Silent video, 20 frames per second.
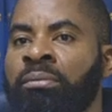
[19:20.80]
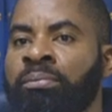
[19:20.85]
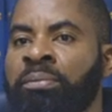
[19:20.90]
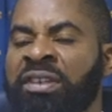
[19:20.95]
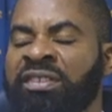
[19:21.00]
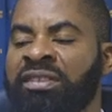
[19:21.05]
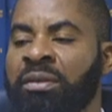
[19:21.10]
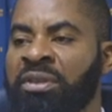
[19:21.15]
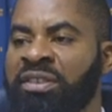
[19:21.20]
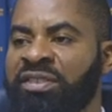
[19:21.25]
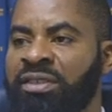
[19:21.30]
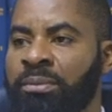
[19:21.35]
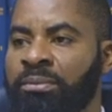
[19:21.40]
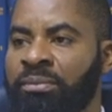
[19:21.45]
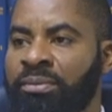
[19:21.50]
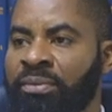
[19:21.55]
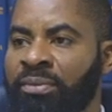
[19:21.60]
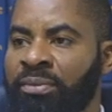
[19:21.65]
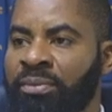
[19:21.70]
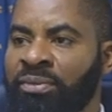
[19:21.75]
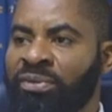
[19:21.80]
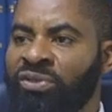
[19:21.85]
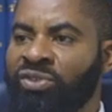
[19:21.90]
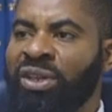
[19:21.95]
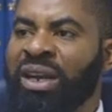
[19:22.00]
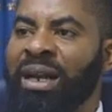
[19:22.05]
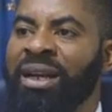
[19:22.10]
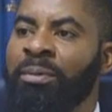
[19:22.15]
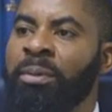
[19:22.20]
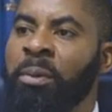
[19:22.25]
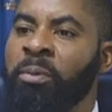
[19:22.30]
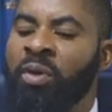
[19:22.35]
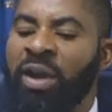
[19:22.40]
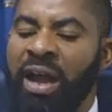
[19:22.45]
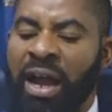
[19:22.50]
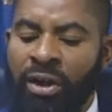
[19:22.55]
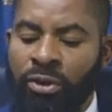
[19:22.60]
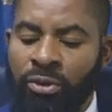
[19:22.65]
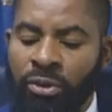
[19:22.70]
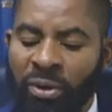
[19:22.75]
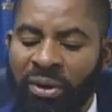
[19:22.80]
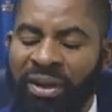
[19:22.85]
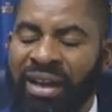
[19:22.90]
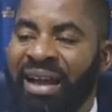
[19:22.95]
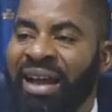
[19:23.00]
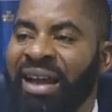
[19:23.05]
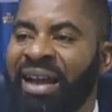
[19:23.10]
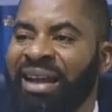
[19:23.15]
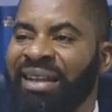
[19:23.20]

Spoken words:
pessimism, so that the people can know the